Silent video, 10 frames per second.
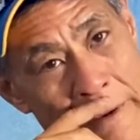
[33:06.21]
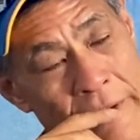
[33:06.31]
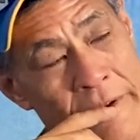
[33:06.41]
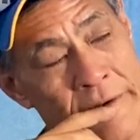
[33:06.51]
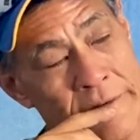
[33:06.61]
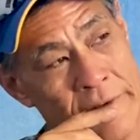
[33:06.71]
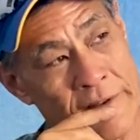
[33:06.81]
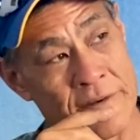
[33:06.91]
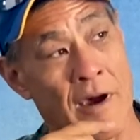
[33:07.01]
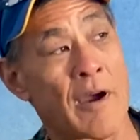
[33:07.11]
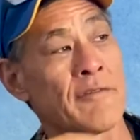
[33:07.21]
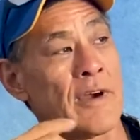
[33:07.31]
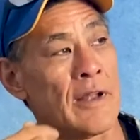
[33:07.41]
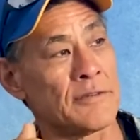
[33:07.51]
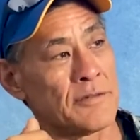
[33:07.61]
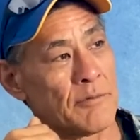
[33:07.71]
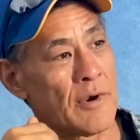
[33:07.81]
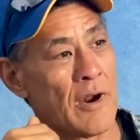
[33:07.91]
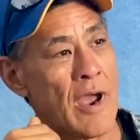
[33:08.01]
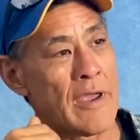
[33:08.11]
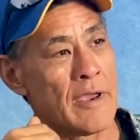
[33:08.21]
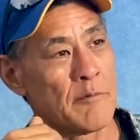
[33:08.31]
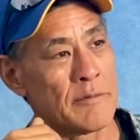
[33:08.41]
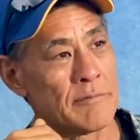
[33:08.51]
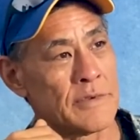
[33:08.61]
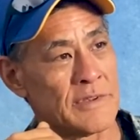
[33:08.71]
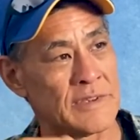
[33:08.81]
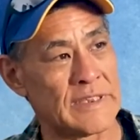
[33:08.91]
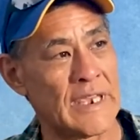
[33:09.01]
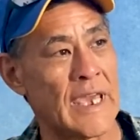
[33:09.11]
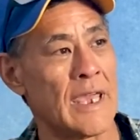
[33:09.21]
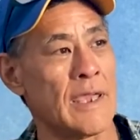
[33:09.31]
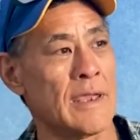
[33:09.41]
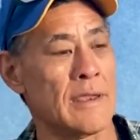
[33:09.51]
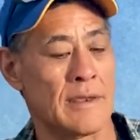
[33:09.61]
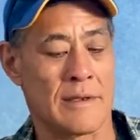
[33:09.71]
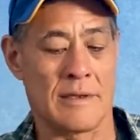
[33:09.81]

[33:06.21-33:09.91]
And that's how I've gotten to where I am today,